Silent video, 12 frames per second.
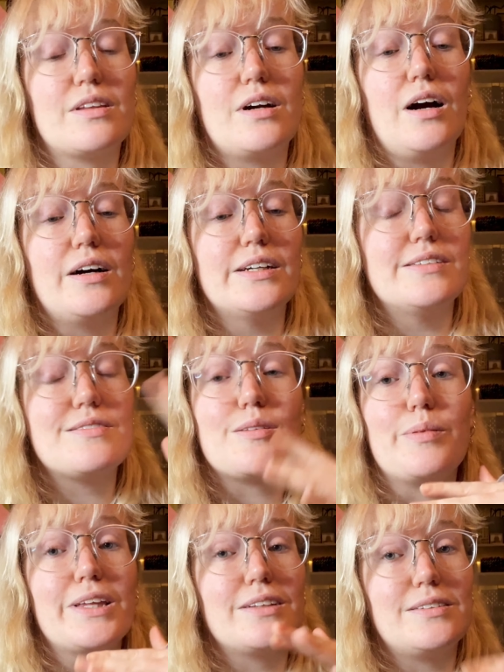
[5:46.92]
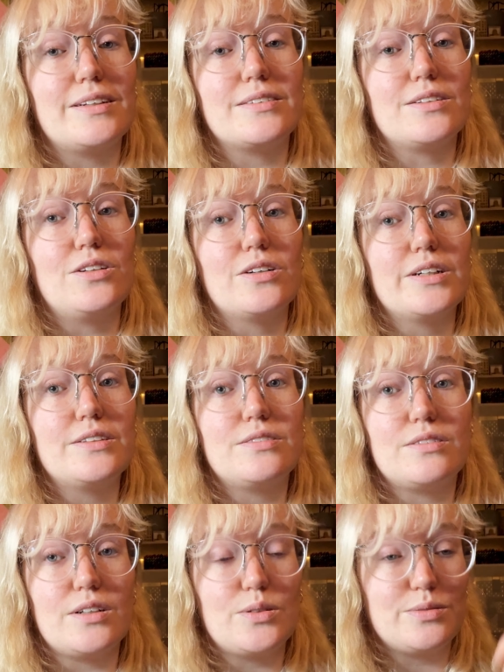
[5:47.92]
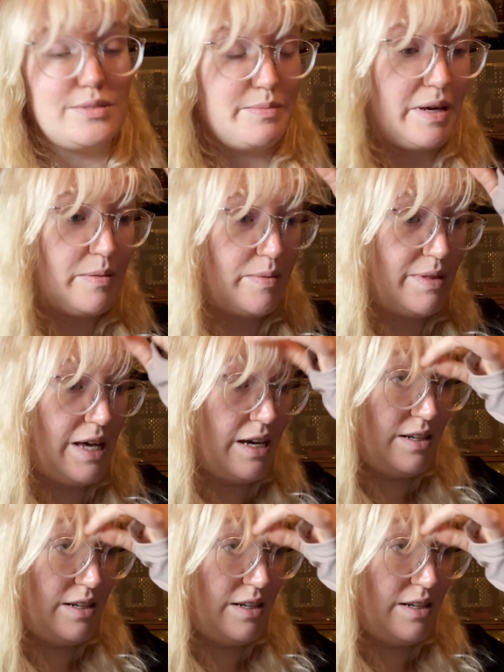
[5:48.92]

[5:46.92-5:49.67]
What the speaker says: cut is the bit that takes the longest, so I'm happy with that.